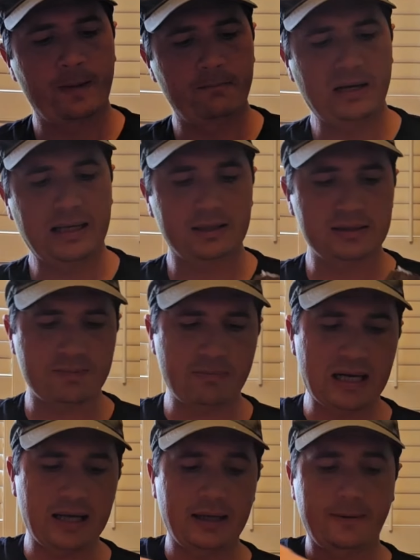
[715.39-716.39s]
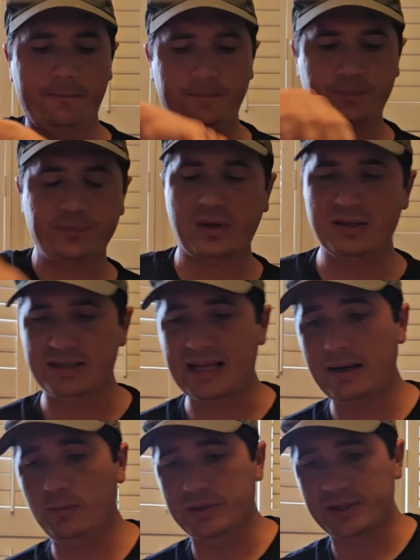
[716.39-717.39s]
back in this bag, because
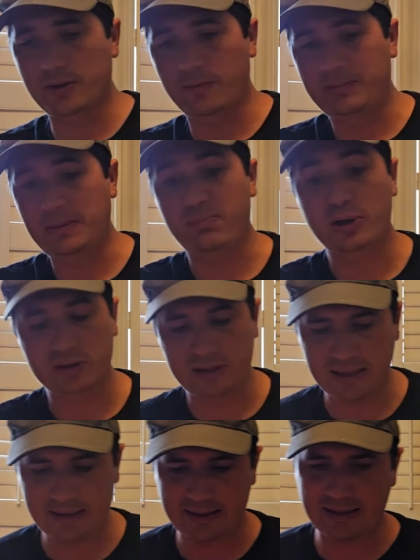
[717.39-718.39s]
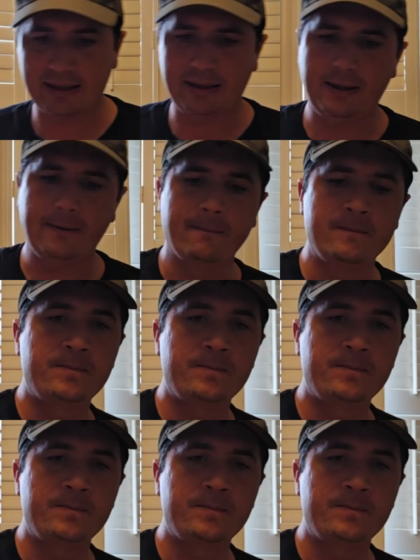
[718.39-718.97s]
that one's gonna be pretty sticky.